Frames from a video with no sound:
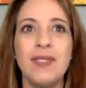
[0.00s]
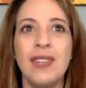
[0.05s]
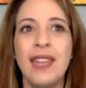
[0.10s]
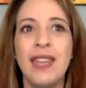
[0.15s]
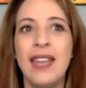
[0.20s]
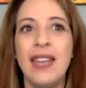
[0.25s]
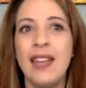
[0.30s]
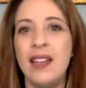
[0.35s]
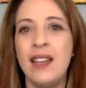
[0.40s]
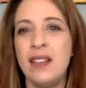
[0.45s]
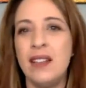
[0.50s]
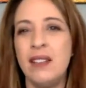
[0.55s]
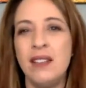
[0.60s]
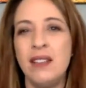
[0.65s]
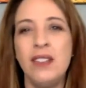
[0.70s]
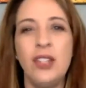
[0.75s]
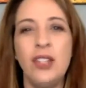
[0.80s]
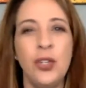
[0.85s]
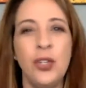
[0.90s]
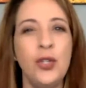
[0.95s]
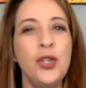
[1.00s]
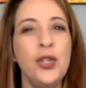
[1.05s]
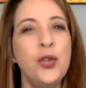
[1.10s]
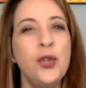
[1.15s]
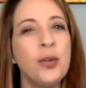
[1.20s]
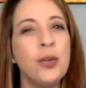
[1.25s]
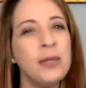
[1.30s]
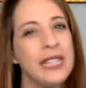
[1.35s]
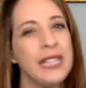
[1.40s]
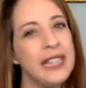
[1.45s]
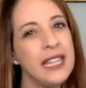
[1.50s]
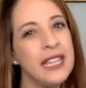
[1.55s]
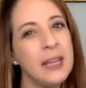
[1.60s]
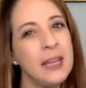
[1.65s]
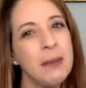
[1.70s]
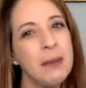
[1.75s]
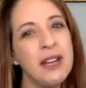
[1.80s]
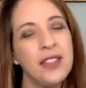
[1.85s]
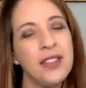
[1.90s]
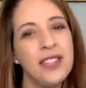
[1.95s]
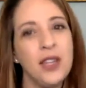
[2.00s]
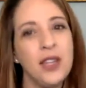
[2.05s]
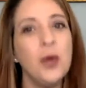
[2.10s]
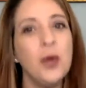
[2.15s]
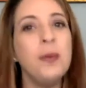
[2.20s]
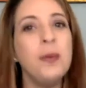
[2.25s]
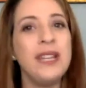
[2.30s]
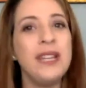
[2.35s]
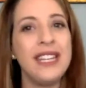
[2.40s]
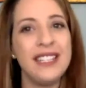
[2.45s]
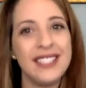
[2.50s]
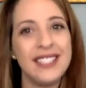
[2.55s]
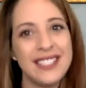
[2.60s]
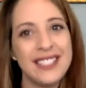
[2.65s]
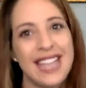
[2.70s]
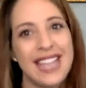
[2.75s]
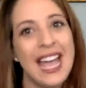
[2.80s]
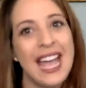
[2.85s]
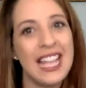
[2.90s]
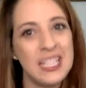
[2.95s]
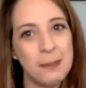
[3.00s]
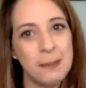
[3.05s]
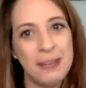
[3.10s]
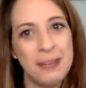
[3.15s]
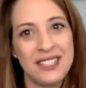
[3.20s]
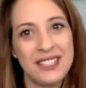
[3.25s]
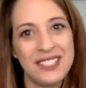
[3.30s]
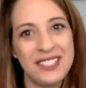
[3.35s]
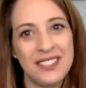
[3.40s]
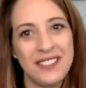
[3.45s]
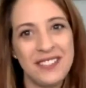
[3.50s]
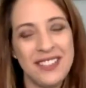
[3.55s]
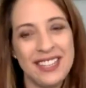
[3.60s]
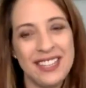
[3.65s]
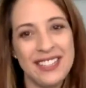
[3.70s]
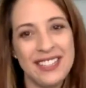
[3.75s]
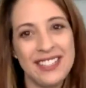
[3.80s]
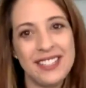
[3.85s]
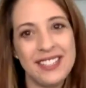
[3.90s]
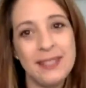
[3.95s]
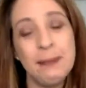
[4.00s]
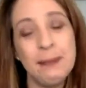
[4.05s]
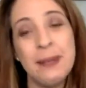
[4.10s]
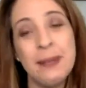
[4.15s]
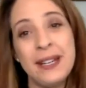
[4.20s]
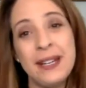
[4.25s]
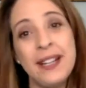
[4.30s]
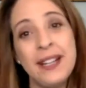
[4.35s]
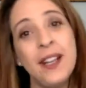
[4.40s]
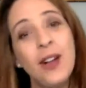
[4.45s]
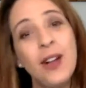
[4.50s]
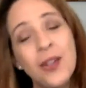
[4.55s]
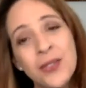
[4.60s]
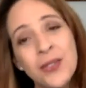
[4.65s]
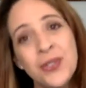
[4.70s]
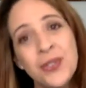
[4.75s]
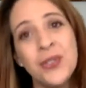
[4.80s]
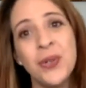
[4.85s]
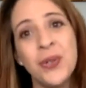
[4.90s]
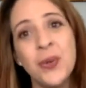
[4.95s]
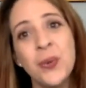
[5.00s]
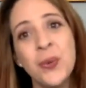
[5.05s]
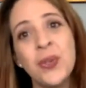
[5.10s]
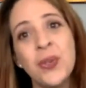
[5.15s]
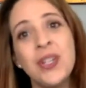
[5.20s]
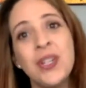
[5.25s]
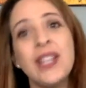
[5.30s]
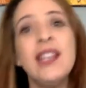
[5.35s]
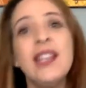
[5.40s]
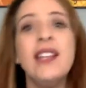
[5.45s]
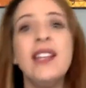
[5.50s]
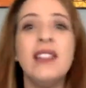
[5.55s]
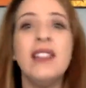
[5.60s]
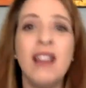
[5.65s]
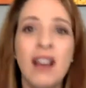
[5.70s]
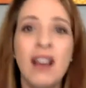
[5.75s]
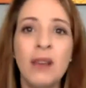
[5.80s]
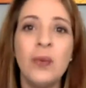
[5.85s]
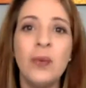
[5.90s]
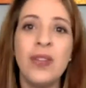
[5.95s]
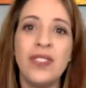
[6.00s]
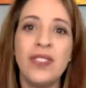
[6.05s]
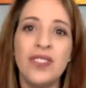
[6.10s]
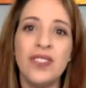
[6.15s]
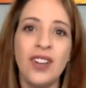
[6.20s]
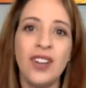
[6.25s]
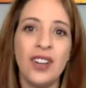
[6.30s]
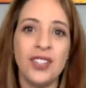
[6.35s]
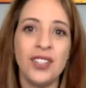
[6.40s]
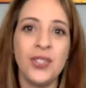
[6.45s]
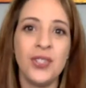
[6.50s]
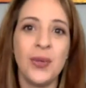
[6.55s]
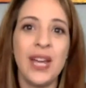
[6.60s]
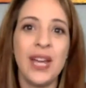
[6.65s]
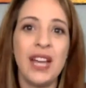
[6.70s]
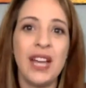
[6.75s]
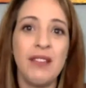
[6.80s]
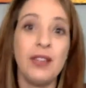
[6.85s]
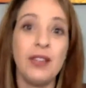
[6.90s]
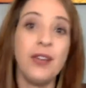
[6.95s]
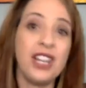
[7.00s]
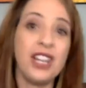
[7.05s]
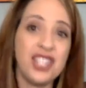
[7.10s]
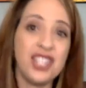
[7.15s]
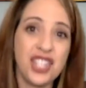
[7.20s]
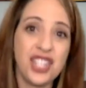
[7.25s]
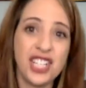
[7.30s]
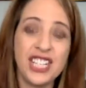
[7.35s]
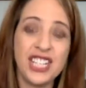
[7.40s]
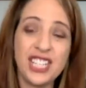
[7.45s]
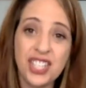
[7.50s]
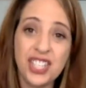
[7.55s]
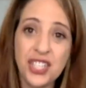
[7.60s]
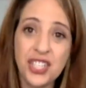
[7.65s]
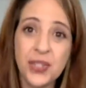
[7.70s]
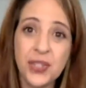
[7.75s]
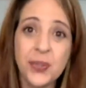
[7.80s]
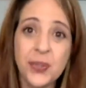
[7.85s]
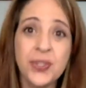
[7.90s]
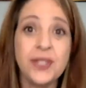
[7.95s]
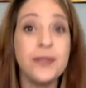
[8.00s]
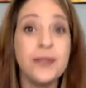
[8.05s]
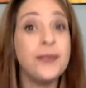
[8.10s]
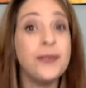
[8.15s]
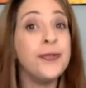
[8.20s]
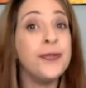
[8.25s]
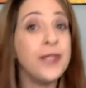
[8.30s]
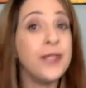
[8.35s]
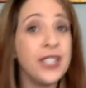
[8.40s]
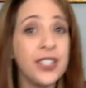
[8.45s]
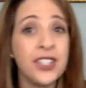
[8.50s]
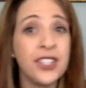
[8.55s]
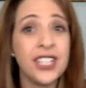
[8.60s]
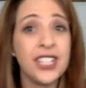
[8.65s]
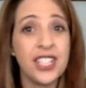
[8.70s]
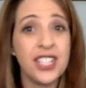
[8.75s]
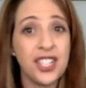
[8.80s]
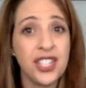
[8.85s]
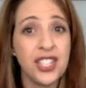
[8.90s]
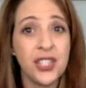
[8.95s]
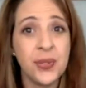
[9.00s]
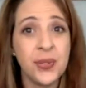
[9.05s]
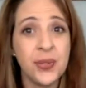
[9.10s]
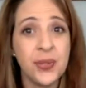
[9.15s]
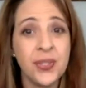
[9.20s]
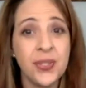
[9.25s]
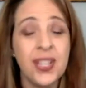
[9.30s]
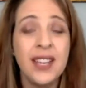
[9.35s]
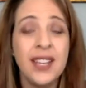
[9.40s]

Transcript: And you normally think about the obedience aspect of things. But I also work a lot with dogs who have aggression issues and fear issues.